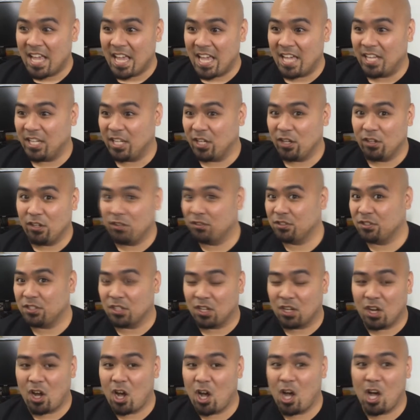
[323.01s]
and the other is
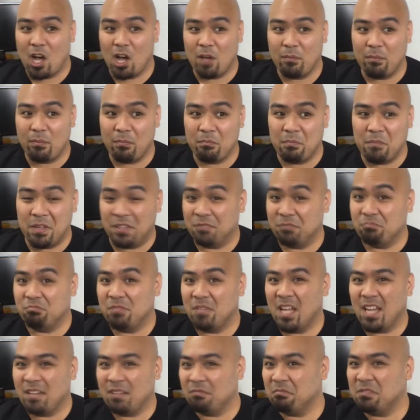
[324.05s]
the calm and
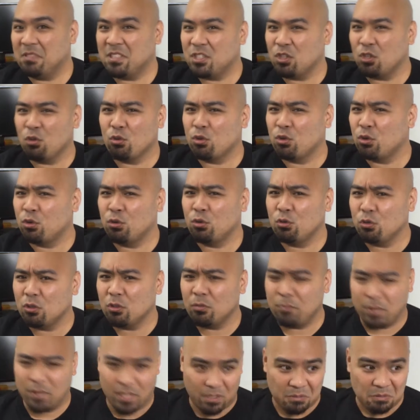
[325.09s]
not so
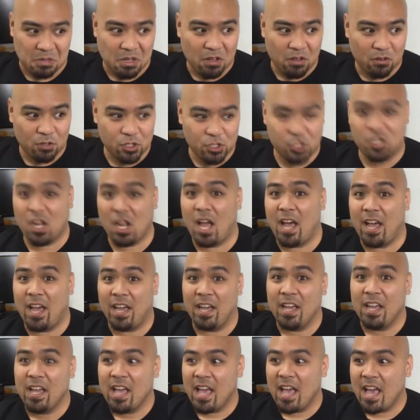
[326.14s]
cool, but shy.